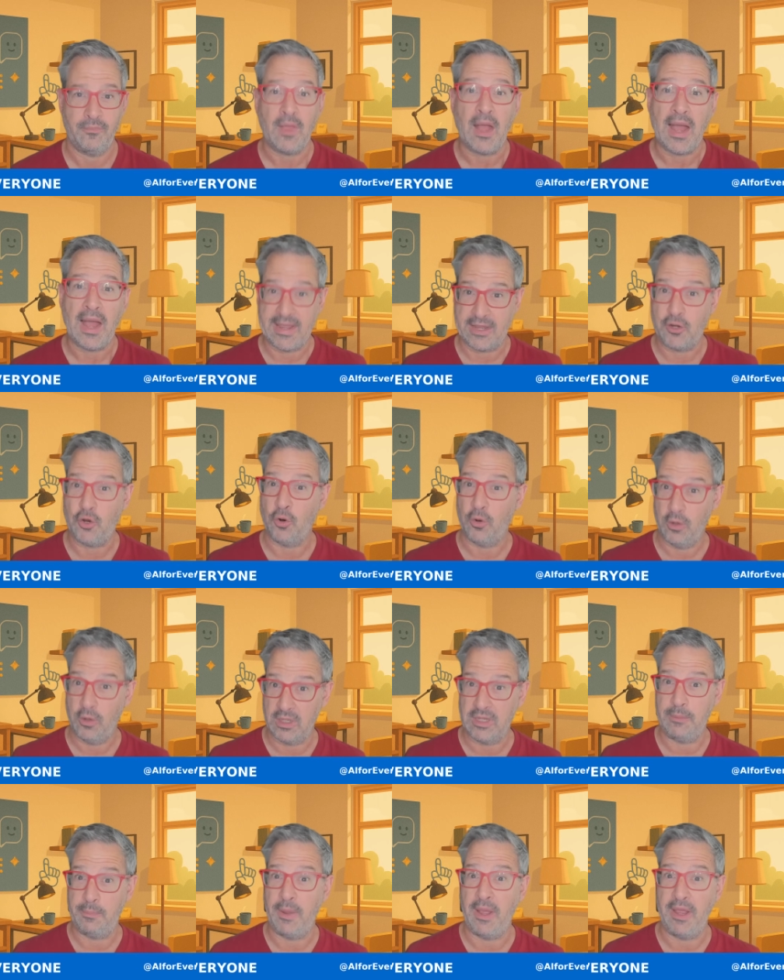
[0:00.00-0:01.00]
I
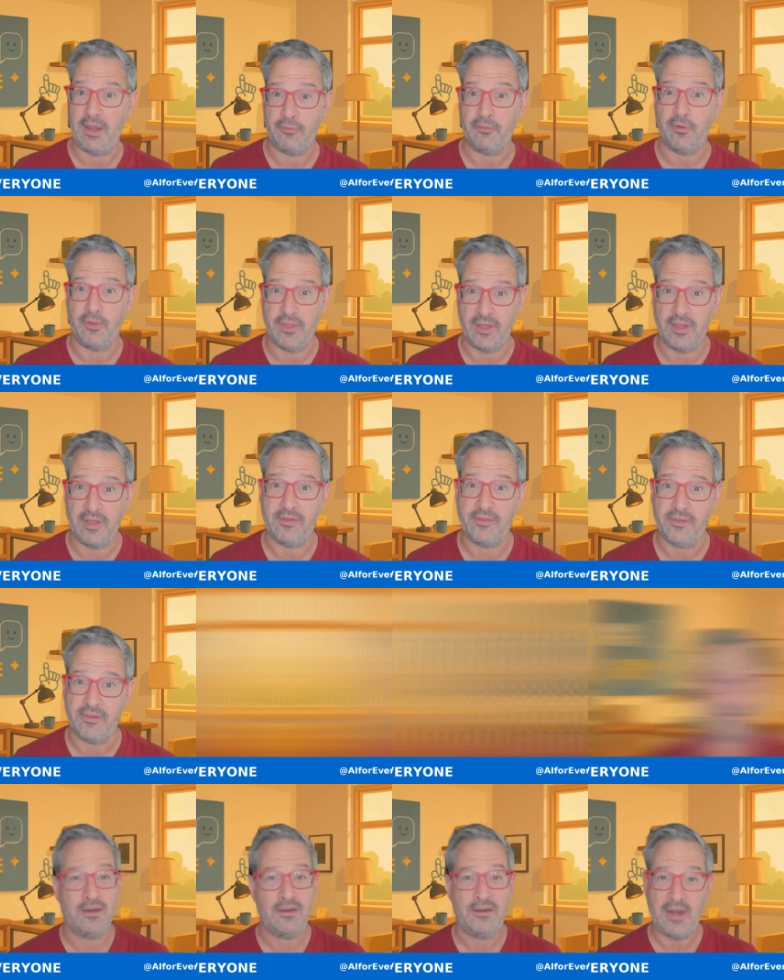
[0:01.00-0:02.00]
currently pay for this.
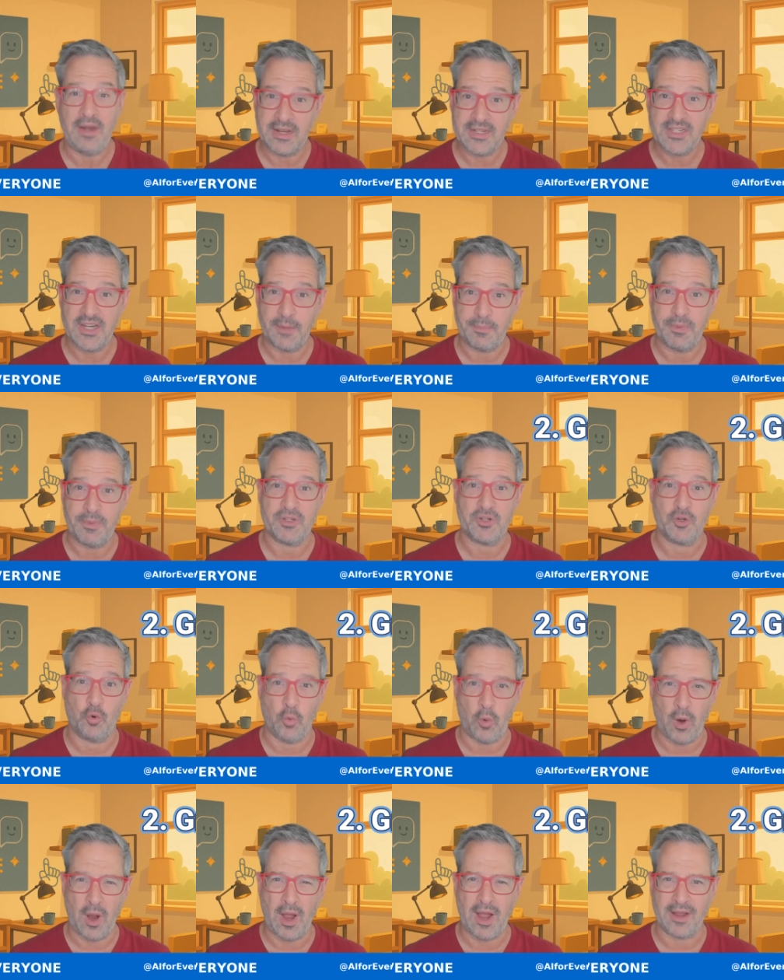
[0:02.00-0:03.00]
Next up is
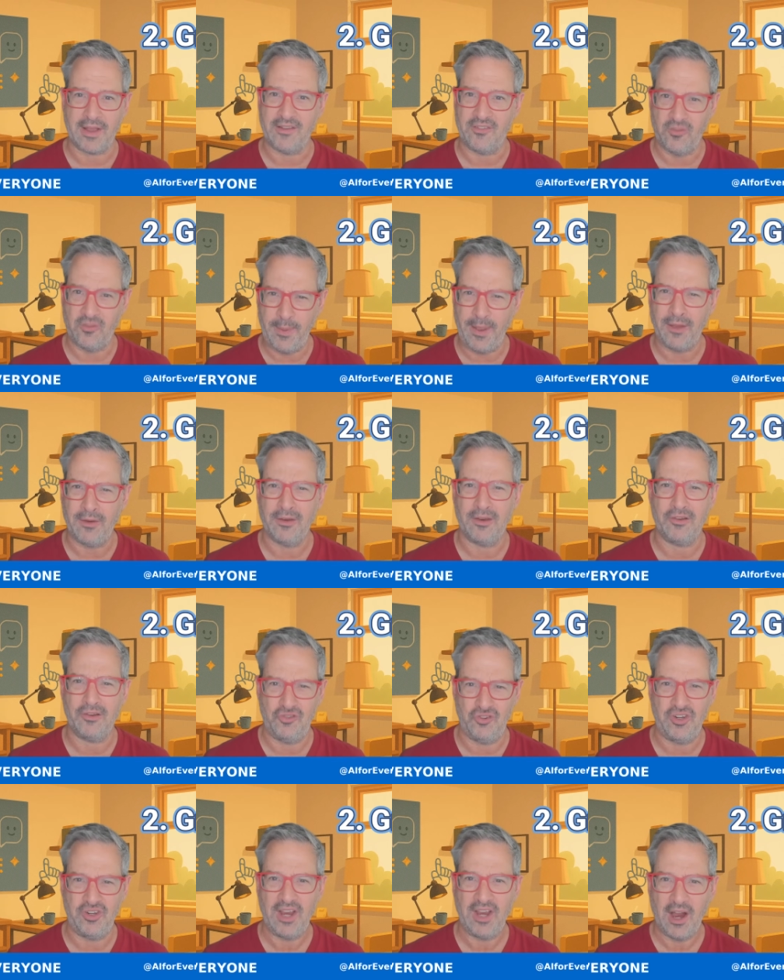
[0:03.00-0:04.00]
Grok. It's spelled
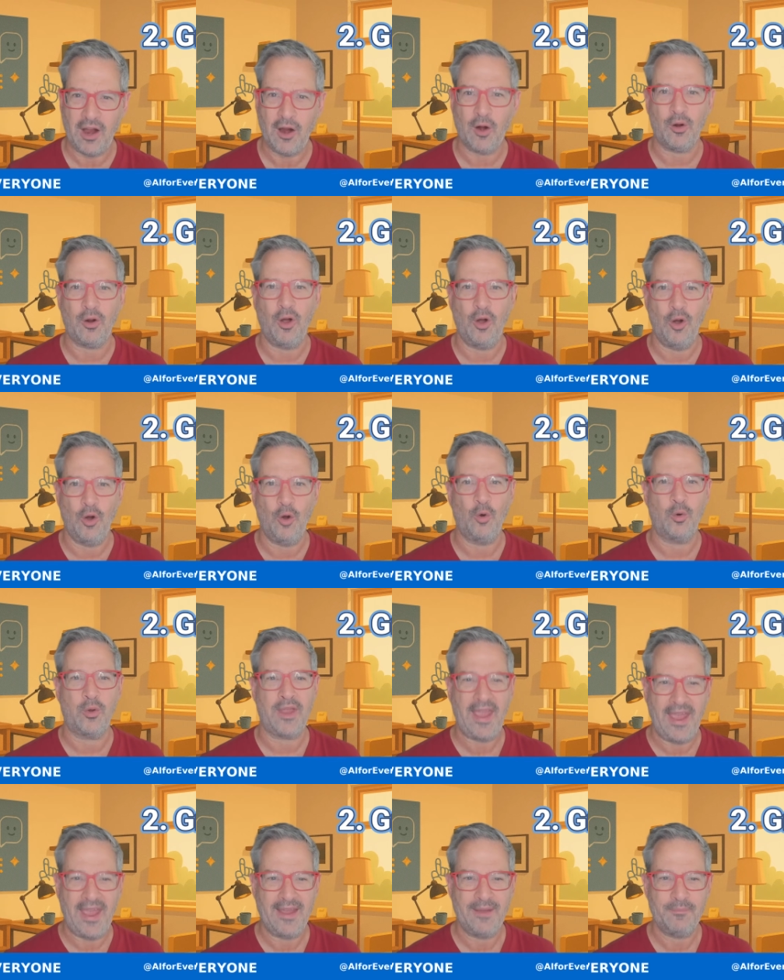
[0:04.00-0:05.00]
G R O
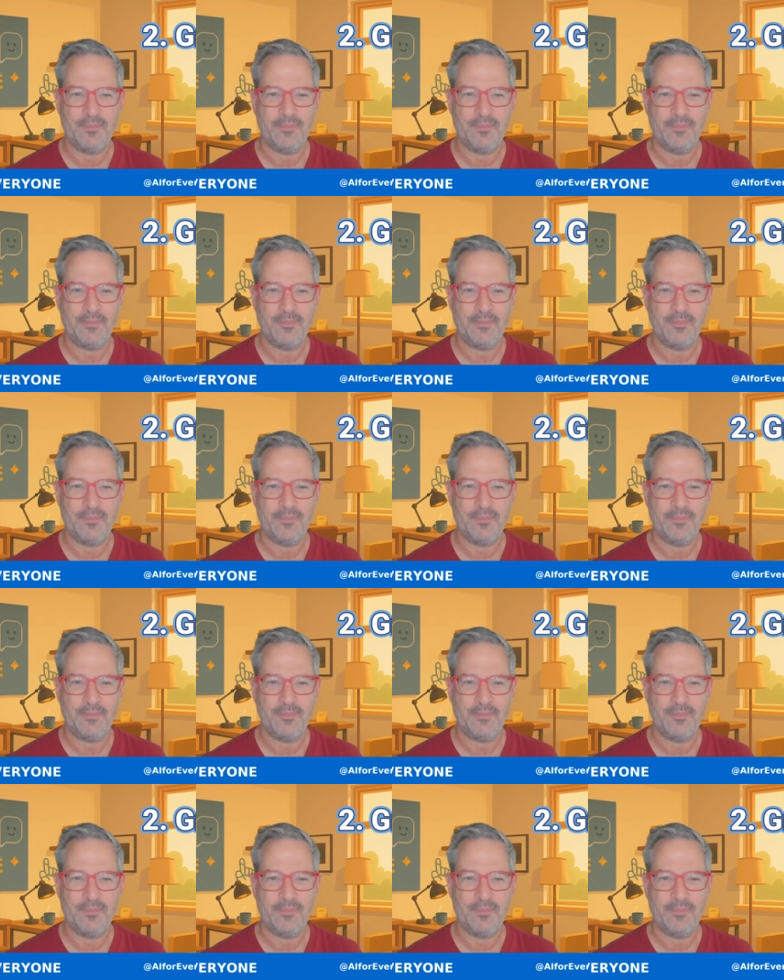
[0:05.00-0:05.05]
K.